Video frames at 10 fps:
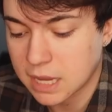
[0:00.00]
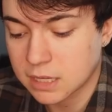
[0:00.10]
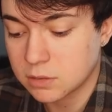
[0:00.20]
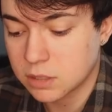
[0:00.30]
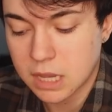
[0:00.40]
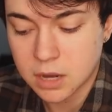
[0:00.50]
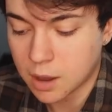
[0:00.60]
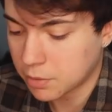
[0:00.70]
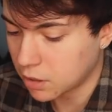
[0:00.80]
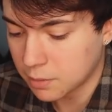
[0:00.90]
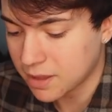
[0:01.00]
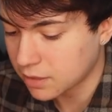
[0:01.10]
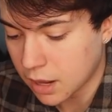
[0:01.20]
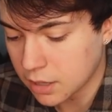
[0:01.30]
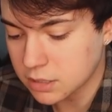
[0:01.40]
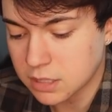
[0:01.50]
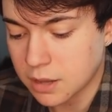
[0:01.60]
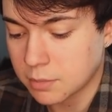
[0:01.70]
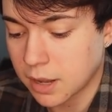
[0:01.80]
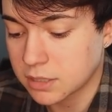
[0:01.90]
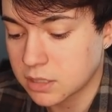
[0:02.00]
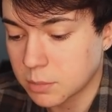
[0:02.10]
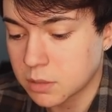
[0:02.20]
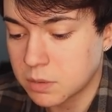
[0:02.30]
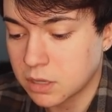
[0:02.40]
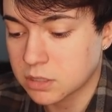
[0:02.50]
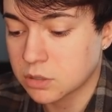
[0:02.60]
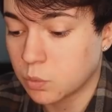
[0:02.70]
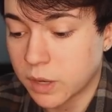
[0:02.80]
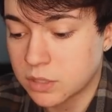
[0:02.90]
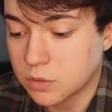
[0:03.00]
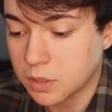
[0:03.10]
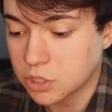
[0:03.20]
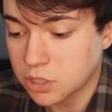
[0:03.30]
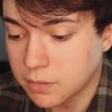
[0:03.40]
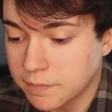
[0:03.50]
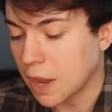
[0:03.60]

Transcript: I cannot put it on my thighs and my stomach because it's way too itchy.